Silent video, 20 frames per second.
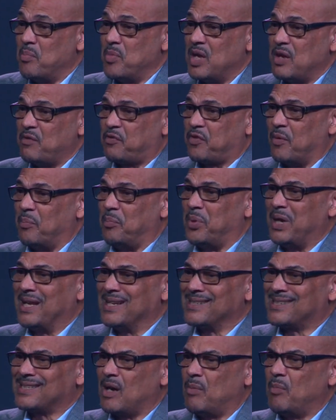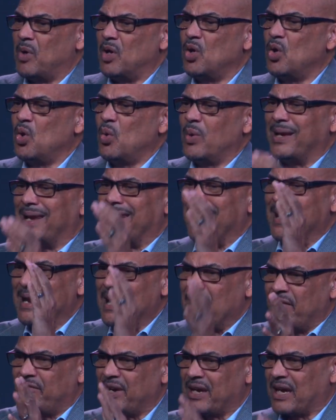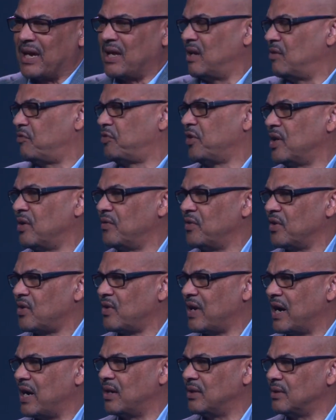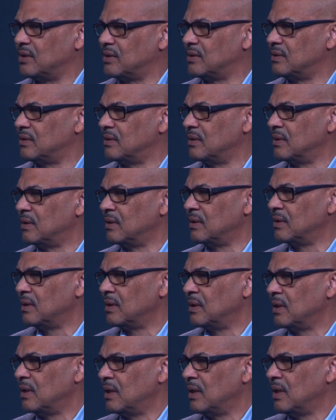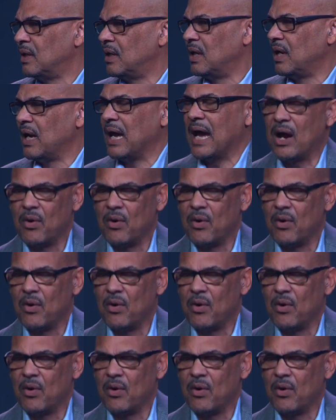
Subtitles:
me from being someone who would never get in front of a crowd. I